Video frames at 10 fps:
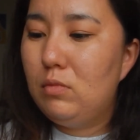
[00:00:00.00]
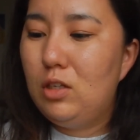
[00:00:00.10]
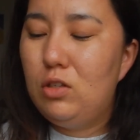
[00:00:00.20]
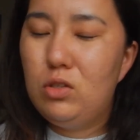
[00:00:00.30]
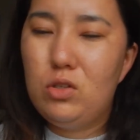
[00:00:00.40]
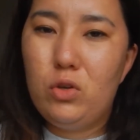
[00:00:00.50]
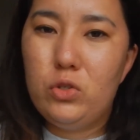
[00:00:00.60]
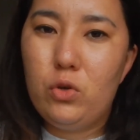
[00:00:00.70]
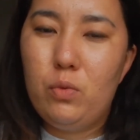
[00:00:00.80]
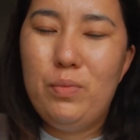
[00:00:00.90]
It's
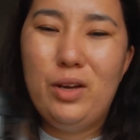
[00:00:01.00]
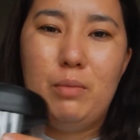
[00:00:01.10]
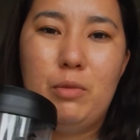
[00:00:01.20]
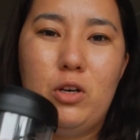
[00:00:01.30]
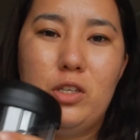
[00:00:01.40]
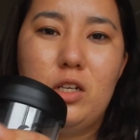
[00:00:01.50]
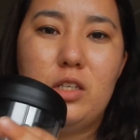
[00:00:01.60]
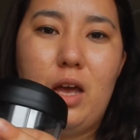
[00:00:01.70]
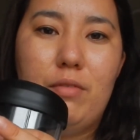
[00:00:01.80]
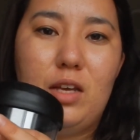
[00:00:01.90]
so, but because it
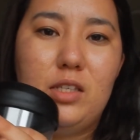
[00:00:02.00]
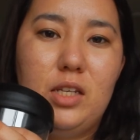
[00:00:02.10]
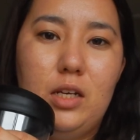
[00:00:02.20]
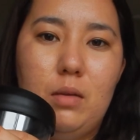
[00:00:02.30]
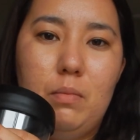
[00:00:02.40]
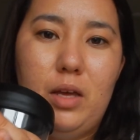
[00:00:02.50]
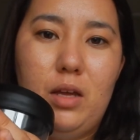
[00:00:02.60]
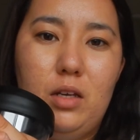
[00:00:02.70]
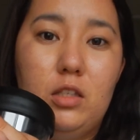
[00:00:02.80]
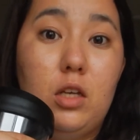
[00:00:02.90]
doesn't have that silicone
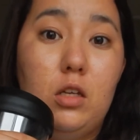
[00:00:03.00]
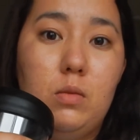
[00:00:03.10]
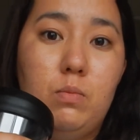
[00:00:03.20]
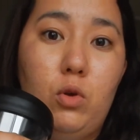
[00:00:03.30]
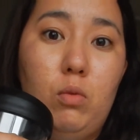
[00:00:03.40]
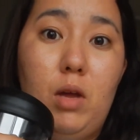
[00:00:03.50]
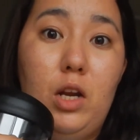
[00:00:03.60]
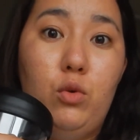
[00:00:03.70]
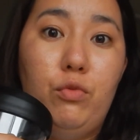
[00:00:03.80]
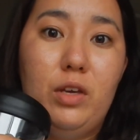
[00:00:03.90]
band, it does burn my
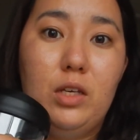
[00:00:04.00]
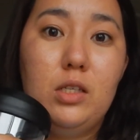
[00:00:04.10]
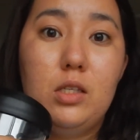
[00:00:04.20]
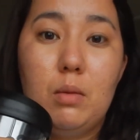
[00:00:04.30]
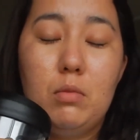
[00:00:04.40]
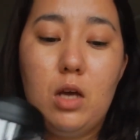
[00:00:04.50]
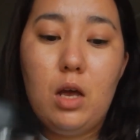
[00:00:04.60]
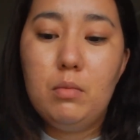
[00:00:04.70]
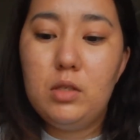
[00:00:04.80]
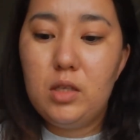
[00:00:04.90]
little fingers
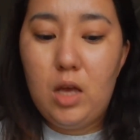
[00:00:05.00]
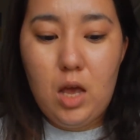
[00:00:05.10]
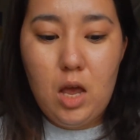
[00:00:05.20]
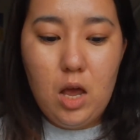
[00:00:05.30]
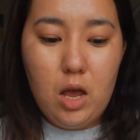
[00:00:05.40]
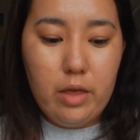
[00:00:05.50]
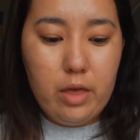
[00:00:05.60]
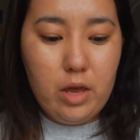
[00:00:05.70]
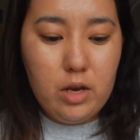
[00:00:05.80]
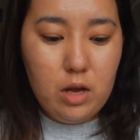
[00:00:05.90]
sometimes.
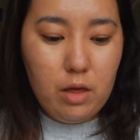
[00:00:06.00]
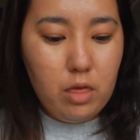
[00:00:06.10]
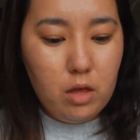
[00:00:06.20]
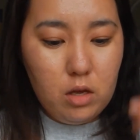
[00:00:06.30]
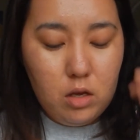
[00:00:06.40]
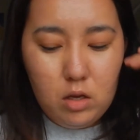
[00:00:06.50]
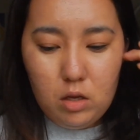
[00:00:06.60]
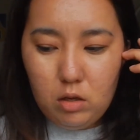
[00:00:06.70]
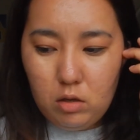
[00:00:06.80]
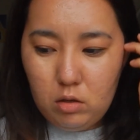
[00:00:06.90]

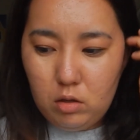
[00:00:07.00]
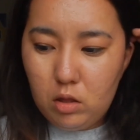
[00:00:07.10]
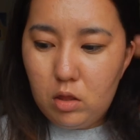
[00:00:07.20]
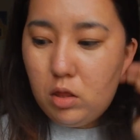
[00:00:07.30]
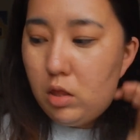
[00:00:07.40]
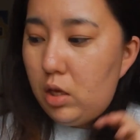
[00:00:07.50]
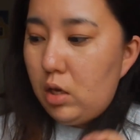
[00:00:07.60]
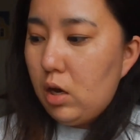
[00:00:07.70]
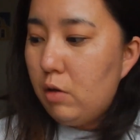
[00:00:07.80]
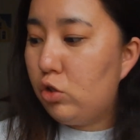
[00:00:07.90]
Another
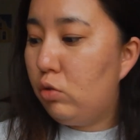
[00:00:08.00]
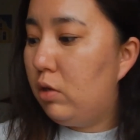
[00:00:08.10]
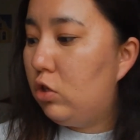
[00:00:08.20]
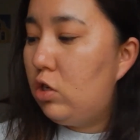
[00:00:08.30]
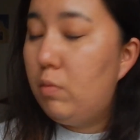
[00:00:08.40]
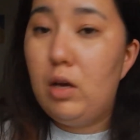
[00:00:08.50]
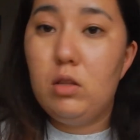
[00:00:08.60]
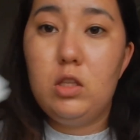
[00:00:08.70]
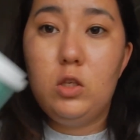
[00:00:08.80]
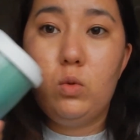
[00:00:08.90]
thing I should mention
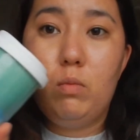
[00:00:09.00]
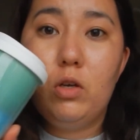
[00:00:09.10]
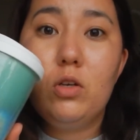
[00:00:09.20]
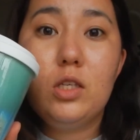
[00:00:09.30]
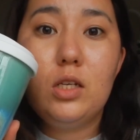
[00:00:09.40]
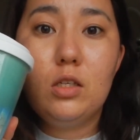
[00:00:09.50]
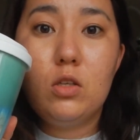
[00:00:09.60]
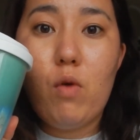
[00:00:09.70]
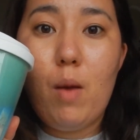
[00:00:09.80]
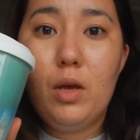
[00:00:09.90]
about this one, because it is
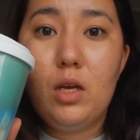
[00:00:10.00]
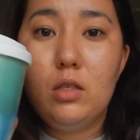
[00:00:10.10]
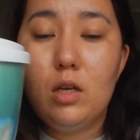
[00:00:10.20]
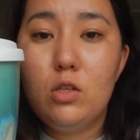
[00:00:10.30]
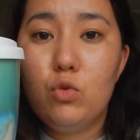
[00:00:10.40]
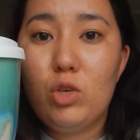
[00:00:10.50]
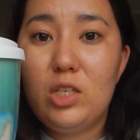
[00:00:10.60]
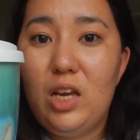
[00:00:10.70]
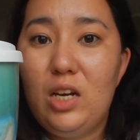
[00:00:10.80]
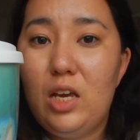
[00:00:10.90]
ceramic, it does
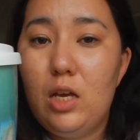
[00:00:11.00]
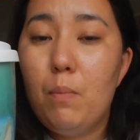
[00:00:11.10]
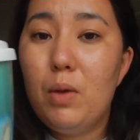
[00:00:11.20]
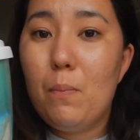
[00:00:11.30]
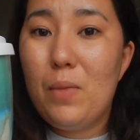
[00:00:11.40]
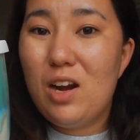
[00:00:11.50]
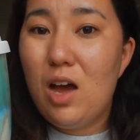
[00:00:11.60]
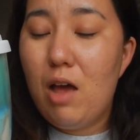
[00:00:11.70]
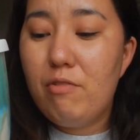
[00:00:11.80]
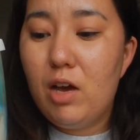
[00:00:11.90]
retain heat a bit better,
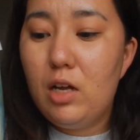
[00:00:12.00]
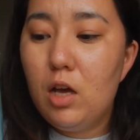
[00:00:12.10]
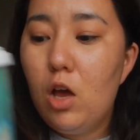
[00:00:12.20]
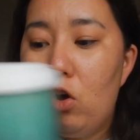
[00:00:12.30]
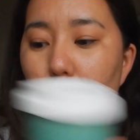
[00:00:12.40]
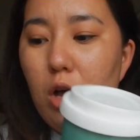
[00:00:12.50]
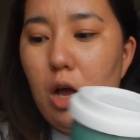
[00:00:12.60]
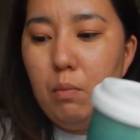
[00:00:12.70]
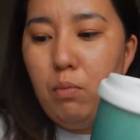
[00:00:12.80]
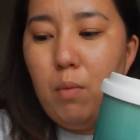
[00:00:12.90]
I find.
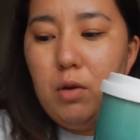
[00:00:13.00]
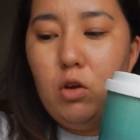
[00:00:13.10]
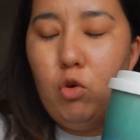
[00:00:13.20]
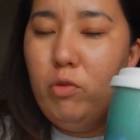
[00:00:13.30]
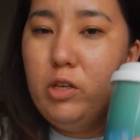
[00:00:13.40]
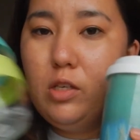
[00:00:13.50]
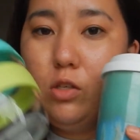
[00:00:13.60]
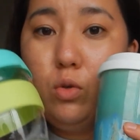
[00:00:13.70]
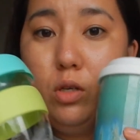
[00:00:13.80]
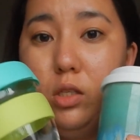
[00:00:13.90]
Probably almost
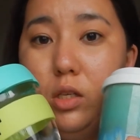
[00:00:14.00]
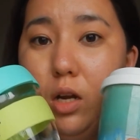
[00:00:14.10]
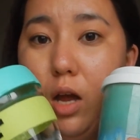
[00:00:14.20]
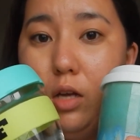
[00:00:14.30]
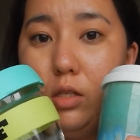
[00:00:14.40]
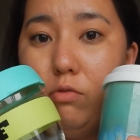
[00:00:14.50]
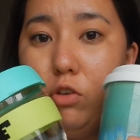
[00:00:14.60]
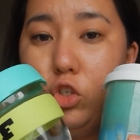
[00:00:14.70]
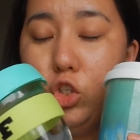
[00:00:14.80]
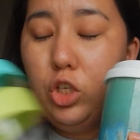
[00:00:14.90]
as good as the glass
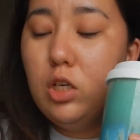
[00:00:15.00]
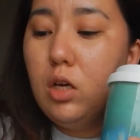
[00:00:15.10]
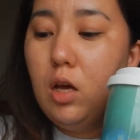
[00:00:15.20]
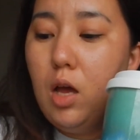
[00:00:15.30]
version.